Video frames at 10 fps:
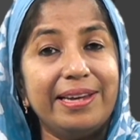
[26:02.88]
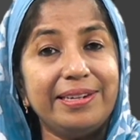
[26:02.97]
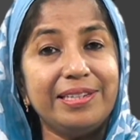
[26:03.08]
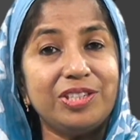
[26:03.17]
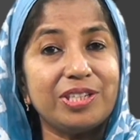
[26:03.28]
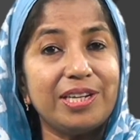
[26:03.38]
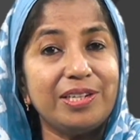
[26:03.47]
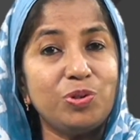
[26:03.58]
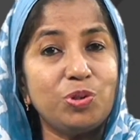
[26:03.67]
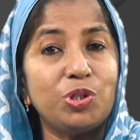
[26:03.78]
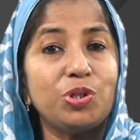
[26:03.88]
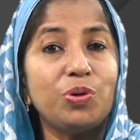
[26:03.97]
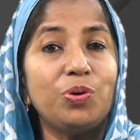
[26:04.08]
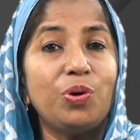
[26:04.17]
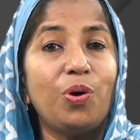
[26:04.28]
a chance to
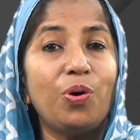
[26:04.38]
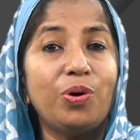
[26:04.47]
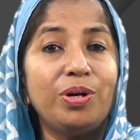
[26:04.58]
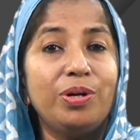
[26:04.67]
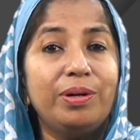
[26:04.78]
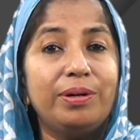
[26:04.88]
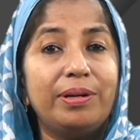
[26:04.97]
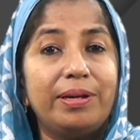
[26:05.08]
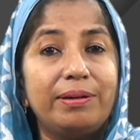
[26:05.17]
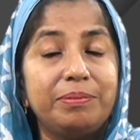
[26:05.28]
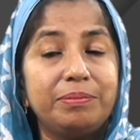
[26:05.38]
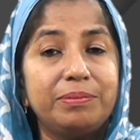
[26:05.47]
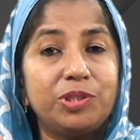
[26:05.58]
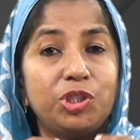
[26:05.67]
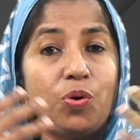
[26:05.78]
show or
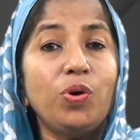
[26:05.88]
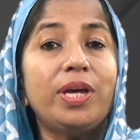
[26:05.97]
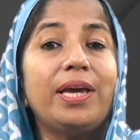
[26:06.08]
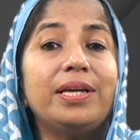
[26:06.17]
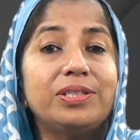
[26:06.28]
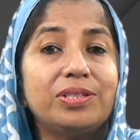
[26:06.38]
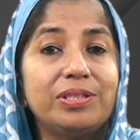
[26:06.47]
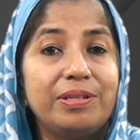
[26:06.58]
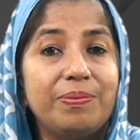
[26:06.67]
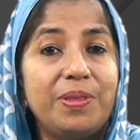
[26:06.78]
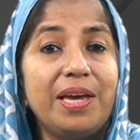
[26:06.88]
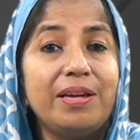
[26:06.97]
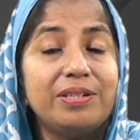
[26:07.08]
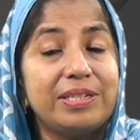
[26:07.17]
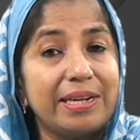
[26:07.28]
showcase their
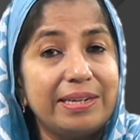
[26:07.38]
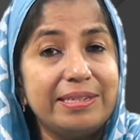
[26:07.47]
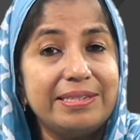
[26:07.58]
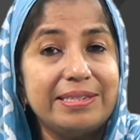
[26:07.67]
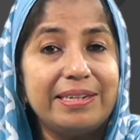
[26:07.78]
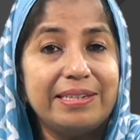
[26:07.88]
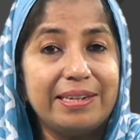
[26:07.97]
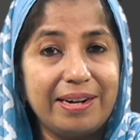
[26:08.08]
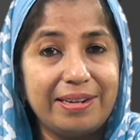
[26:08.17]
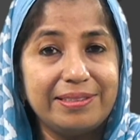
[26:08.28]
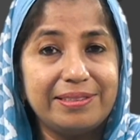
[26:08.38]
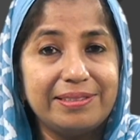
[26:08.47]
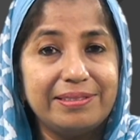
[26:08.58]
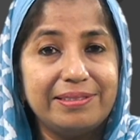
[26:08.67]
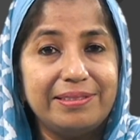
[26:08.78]
talent in the class.
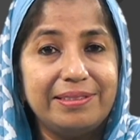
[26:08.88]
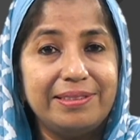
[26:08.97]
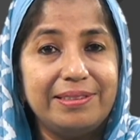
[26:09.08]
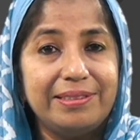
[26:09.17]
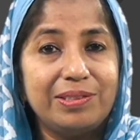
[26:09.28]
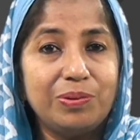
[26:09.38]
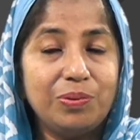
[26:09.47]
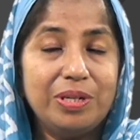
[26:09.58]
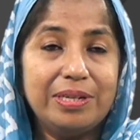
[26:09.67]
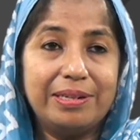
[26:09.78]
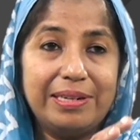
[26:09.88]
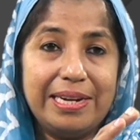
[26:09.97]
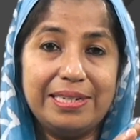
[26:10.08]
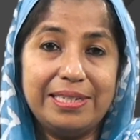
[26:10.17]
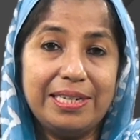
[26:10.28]
So,
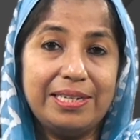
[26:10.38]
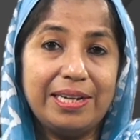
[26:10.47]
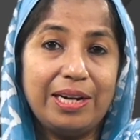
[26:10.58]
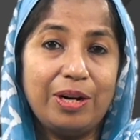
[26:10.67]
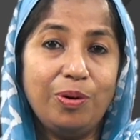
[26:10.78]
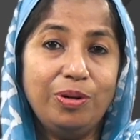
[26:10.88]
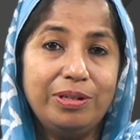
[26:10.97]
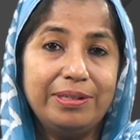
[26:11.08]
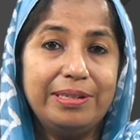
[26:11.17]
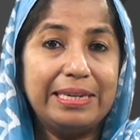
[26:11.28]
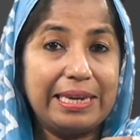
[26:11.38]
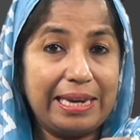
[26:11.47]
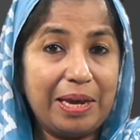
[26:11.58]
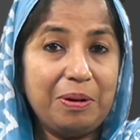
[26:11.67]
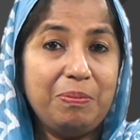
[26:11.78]
creating a dialogue
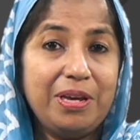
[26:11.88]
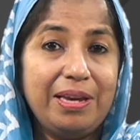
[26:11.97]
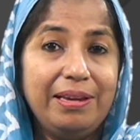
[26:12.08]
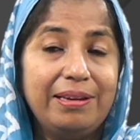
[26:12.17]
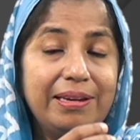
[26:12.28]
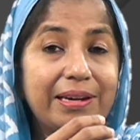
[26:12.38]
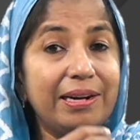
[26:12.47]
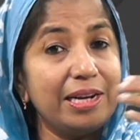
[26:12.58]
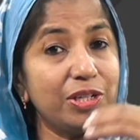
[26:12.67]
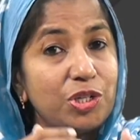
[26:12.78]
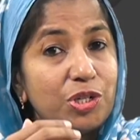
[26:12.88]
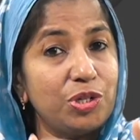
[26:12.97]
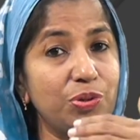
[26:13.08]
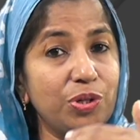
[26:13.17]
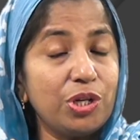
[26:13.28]
can be connected
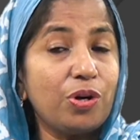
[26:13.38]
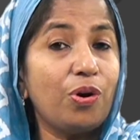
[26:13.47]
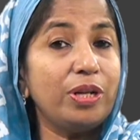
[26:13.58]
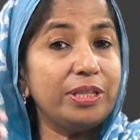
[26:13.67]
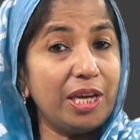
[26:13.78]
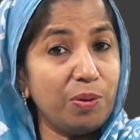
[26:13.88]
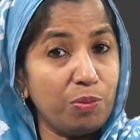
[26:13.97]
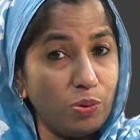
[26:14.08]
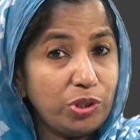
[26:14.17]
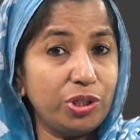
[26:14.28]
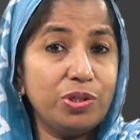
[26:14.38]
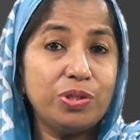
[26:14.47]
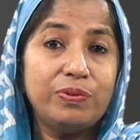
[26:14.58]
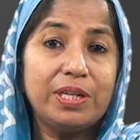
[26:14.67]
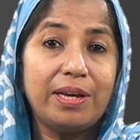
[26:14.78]
to recalling the emotions of
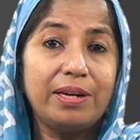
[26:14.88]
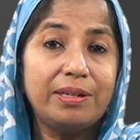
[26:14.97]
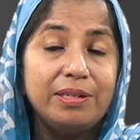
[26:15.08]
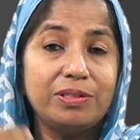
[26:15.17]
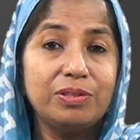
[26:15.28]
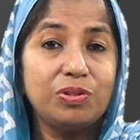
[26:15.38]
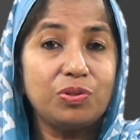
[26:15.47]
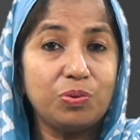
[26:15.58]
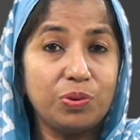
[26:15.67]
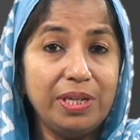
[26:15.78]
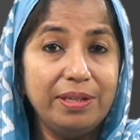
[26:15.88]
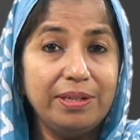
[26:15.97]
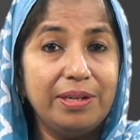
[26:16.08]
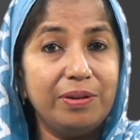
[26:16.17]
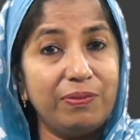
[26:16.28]
the characters in the story,
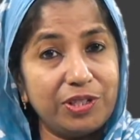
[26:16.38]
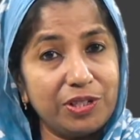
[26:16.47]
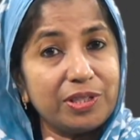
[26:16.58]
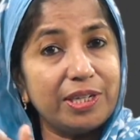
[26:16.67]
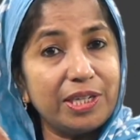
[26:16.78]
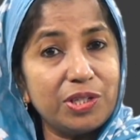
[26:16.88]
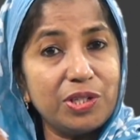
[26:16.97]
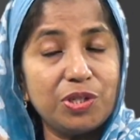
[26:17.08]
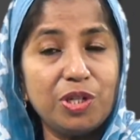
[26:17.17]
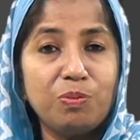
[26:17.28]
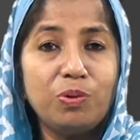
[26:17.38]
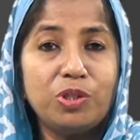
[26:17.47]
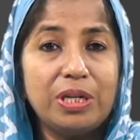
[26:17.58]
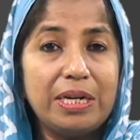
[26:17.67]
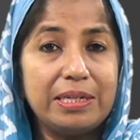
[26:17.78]
which is connected to
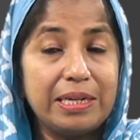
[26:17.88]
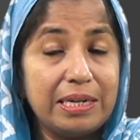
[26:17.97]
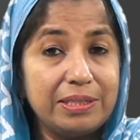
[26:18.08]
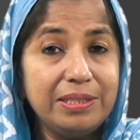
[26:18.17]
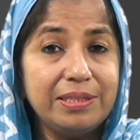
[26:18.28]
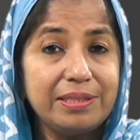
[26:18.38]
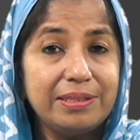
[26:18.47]
emotional intelligence.